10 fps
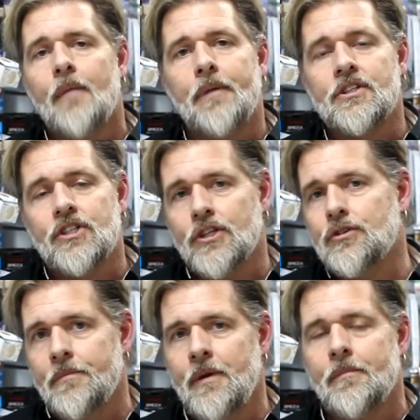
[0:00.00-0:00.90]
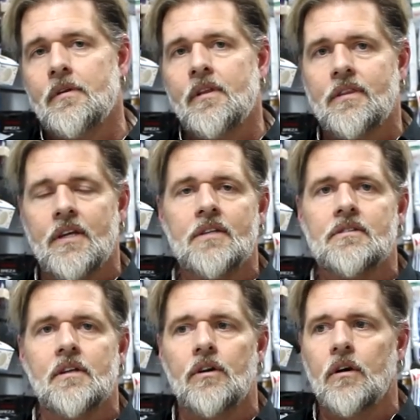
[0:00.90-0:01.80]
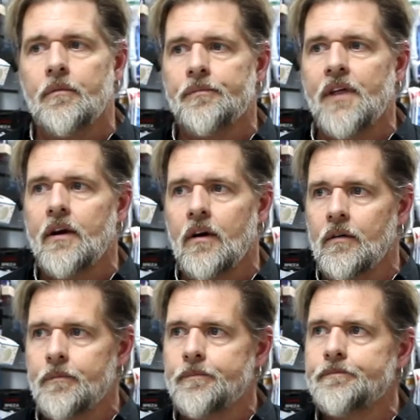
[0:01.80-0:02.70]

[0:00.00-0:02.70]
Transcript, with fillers: But just remember the things that are that are